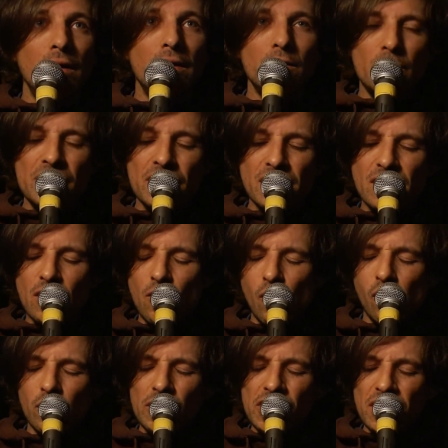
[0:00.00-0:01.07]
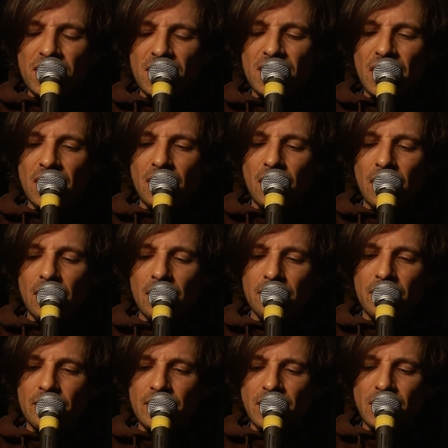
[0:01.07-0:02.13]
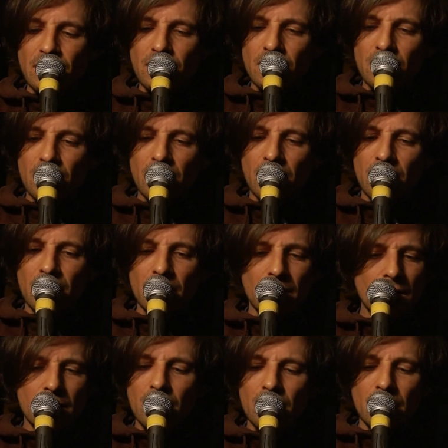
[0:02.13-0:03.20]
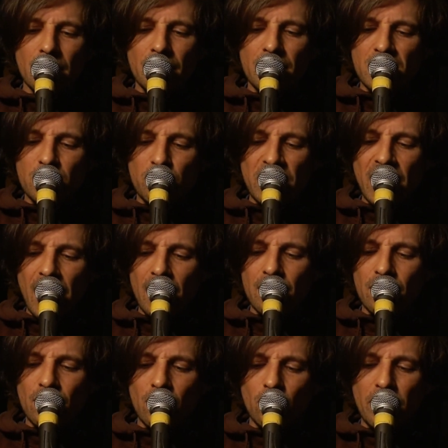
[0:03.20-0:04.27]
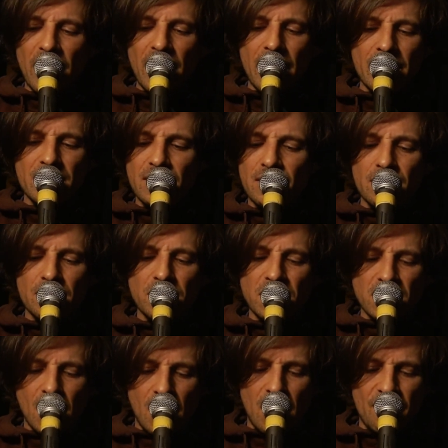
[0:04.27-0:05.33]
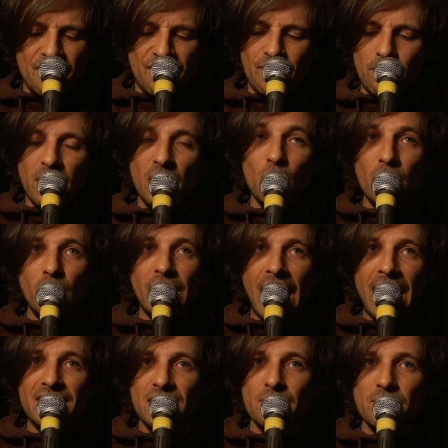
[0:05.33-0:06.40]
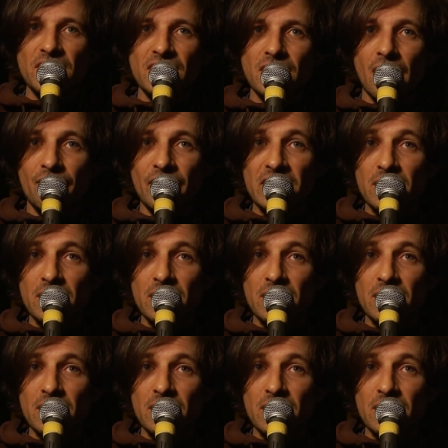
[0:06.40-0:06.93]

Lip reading: Which is cool. She's singing. There's this piano, bass, there's stuff, but we will add some stuff.